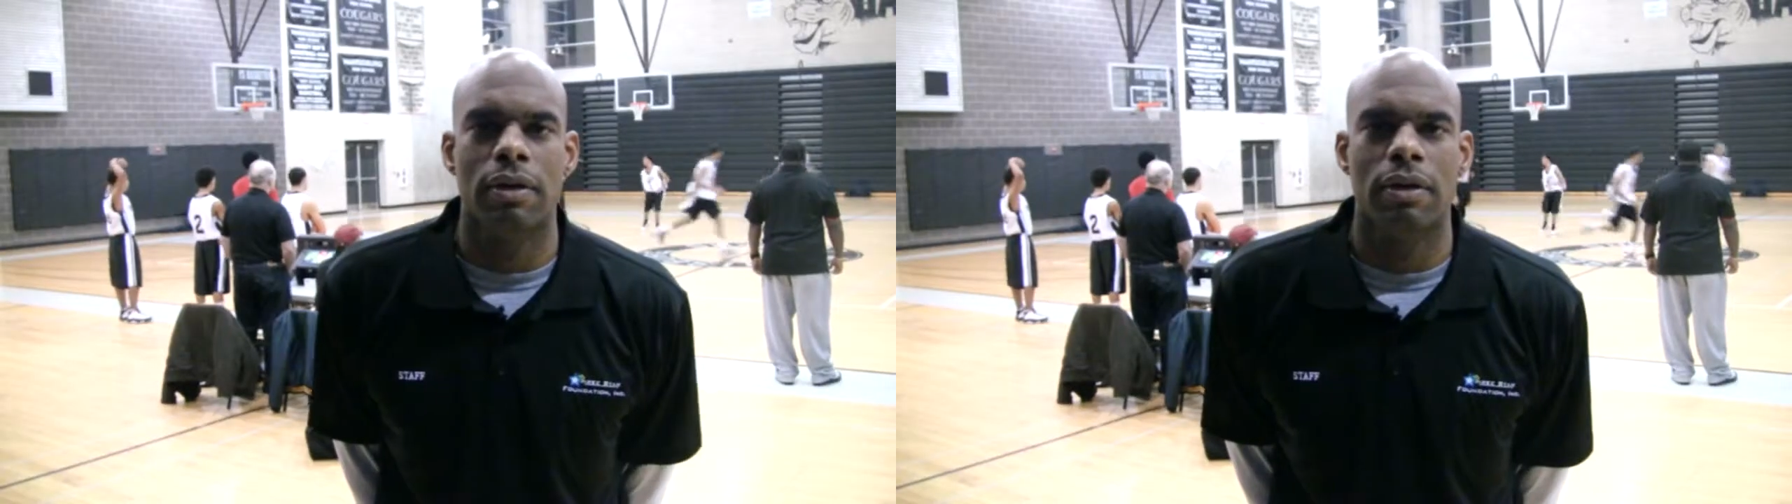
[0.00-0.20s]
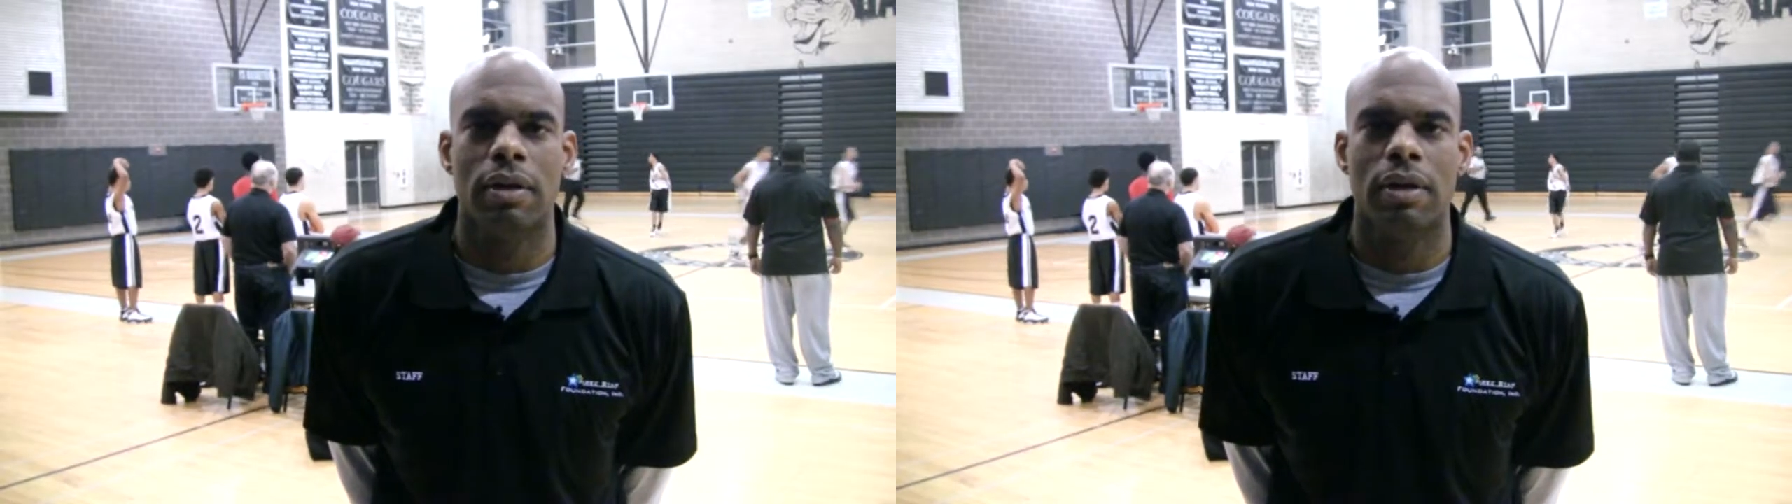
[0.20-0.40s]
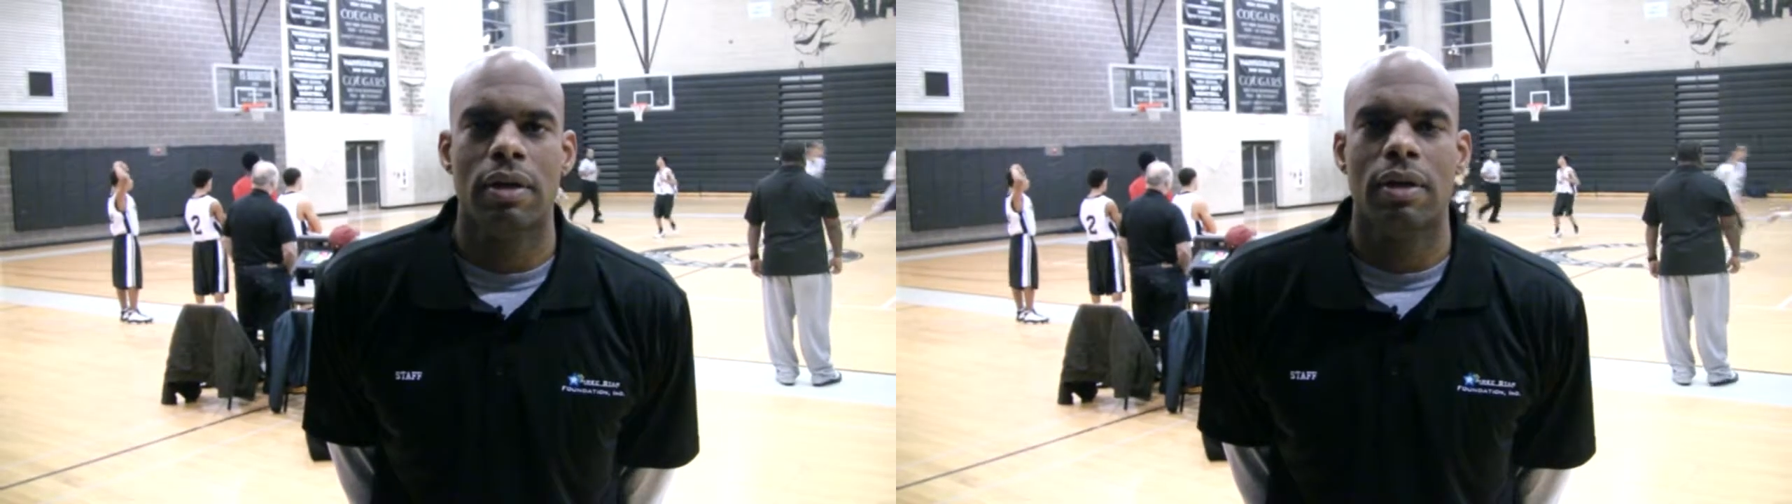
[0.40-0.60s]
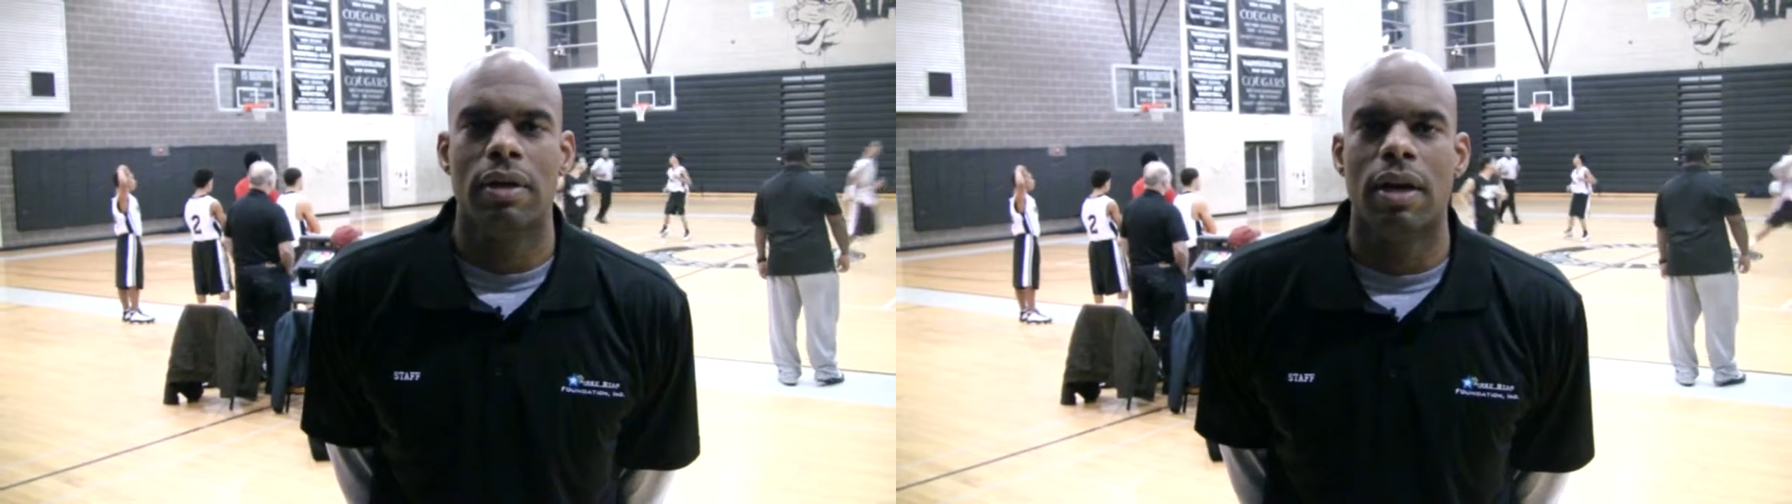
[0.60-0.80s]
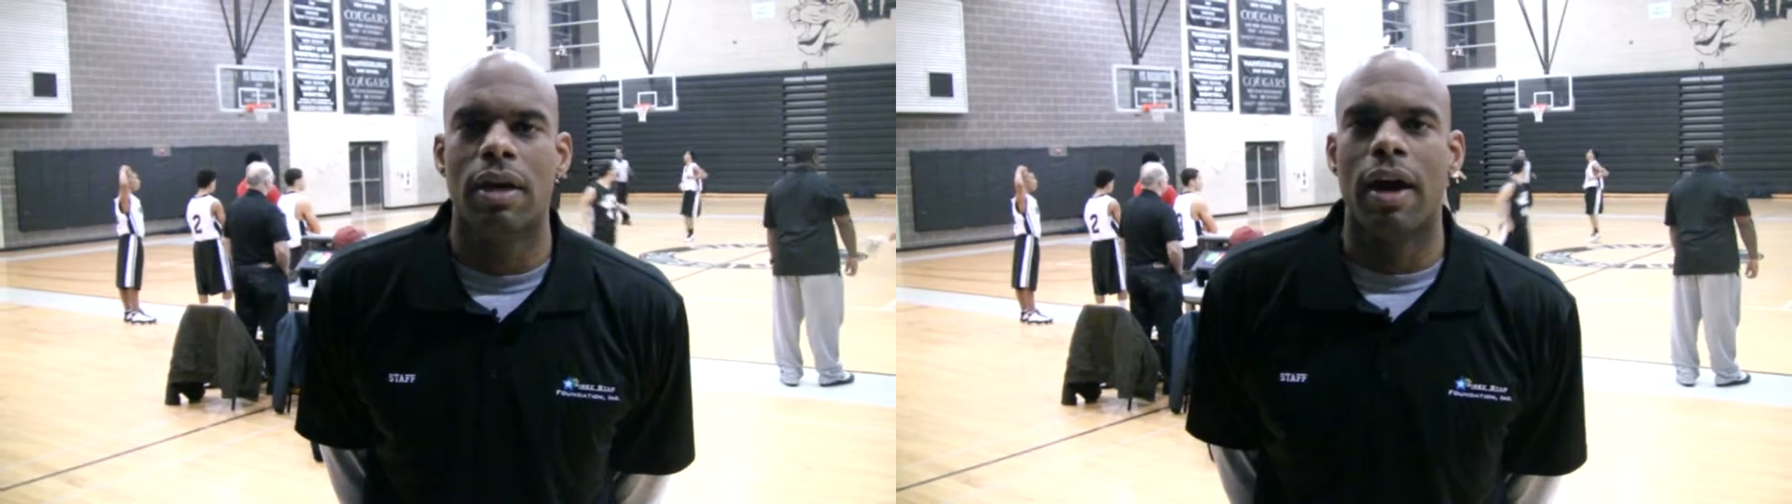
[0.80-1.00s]
in,
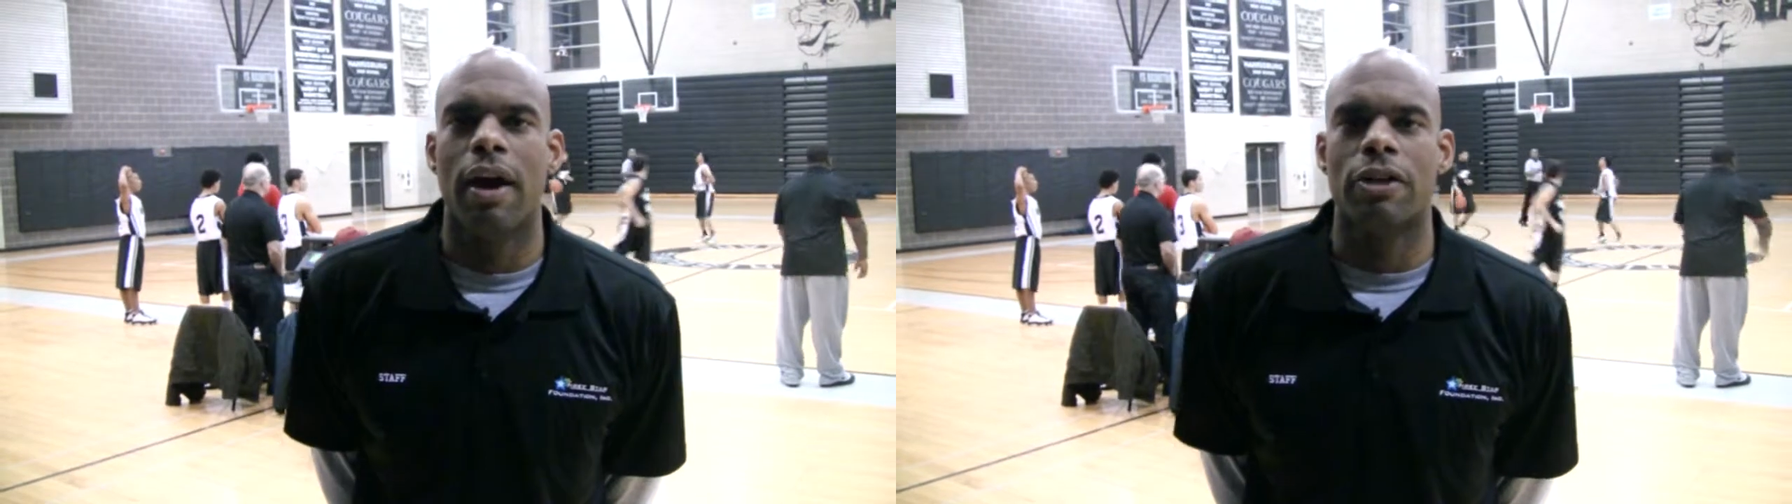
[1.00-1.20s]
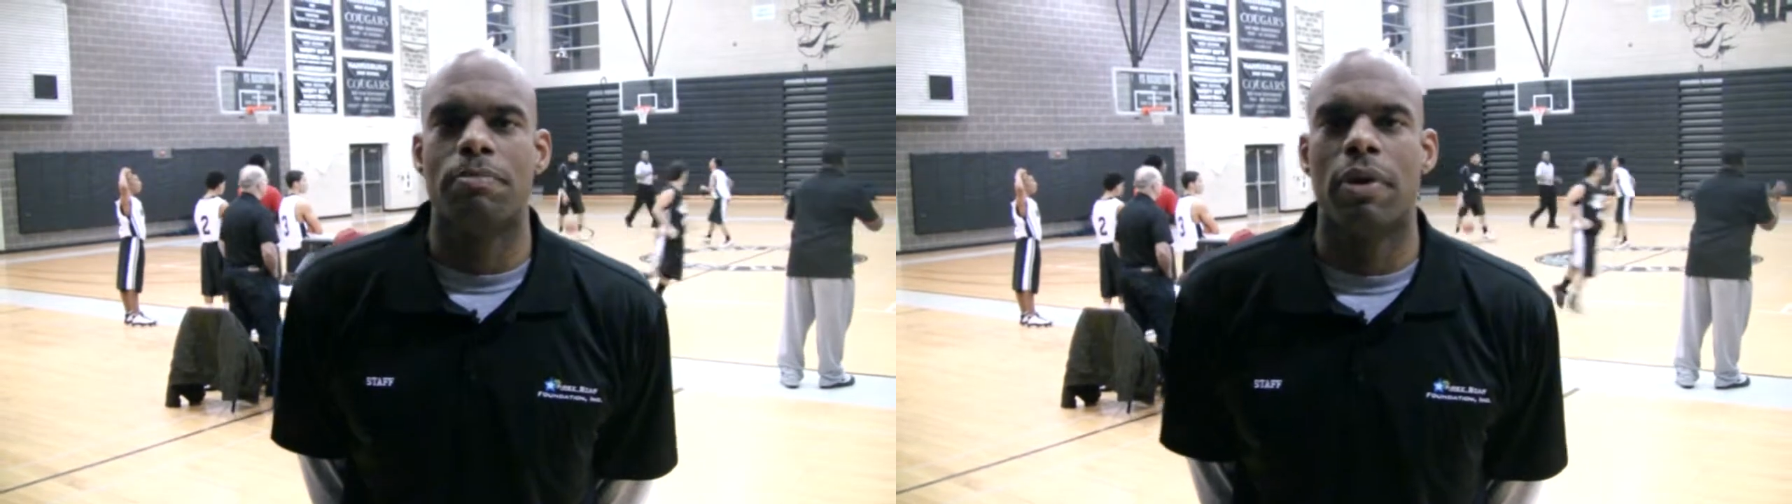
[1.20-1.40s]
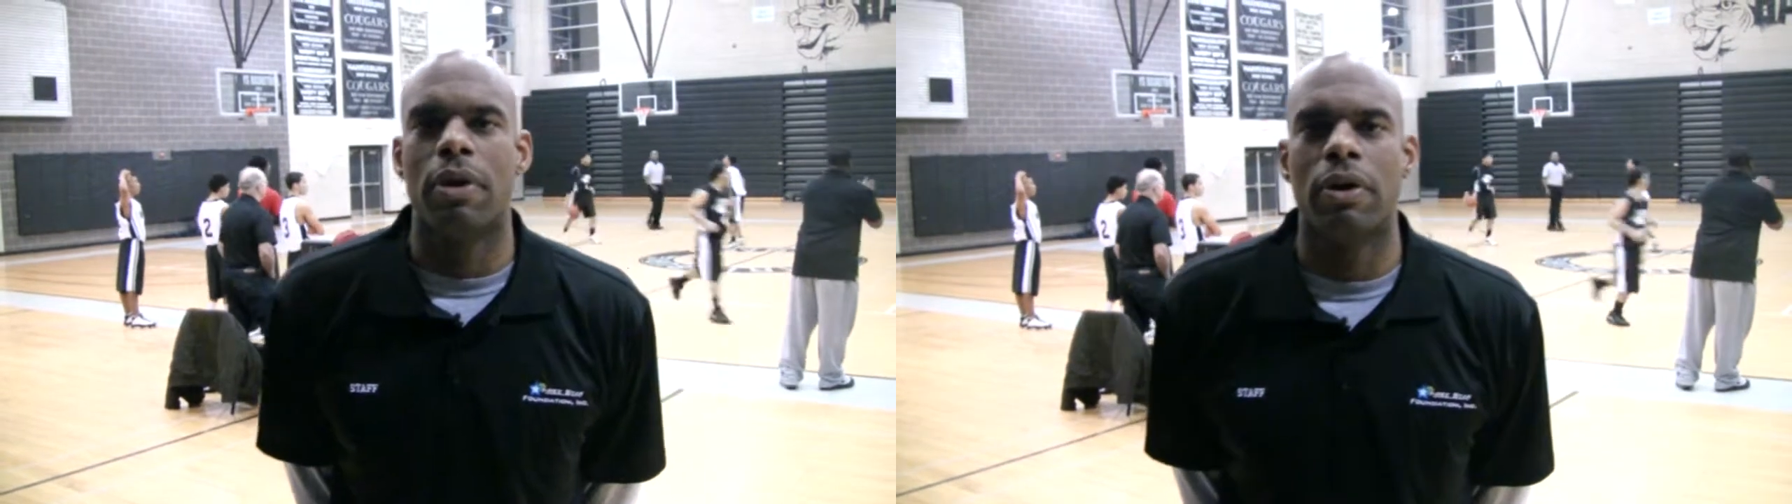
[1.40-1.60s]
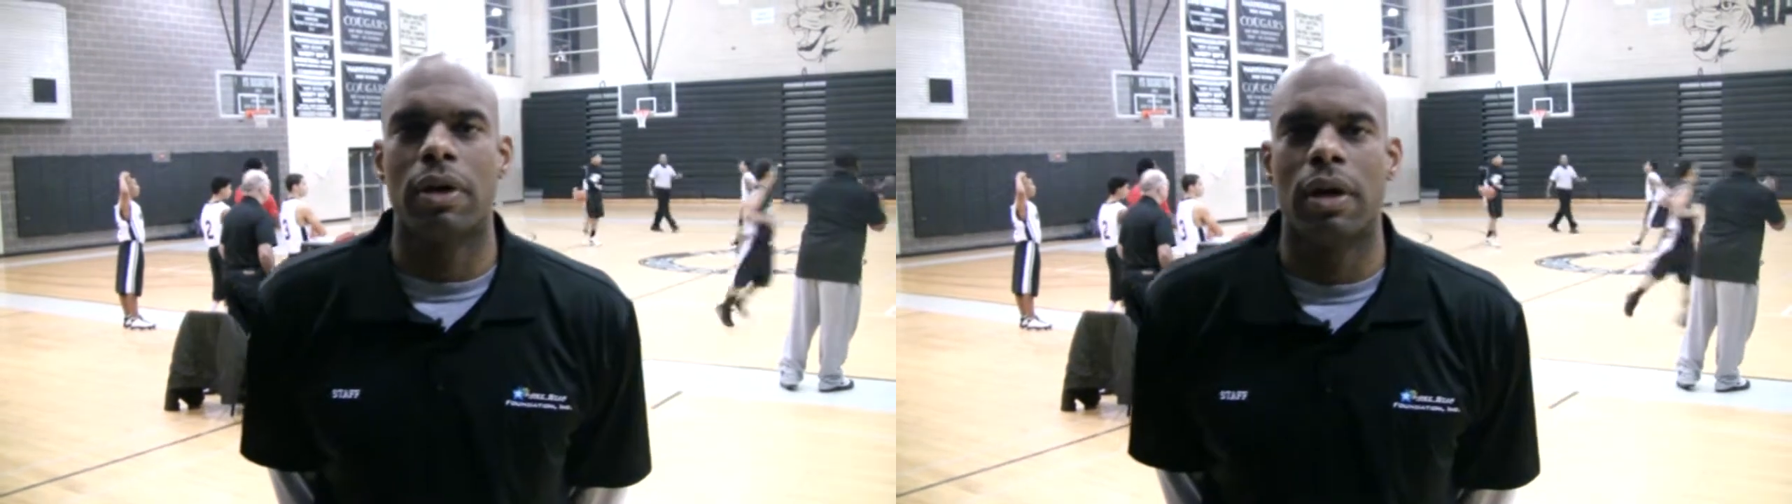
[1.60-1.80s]
in Harrisburg